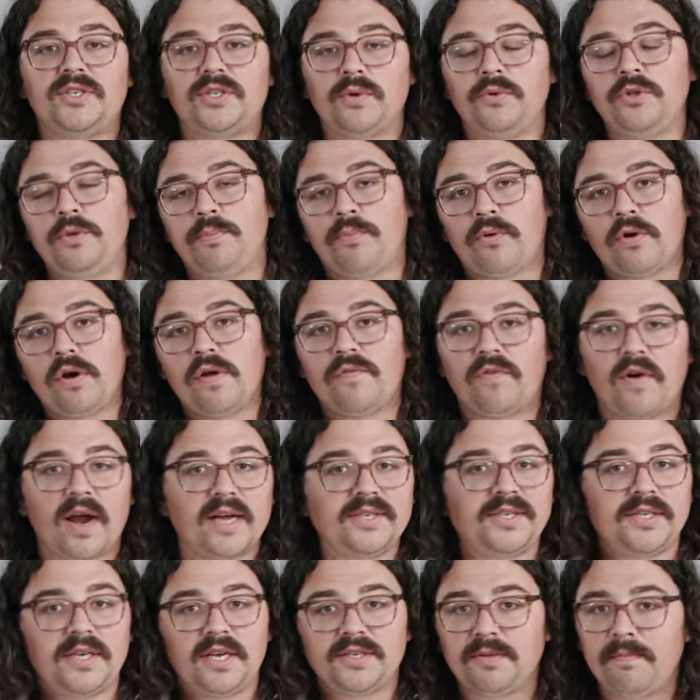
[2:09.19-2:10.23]
So when you pour it over
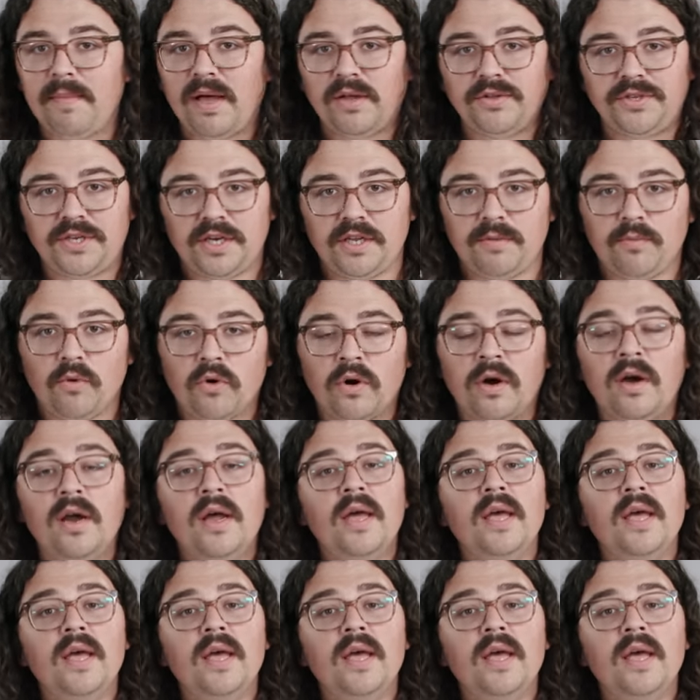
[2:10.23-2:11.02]
ice, it doesn't melt anymore.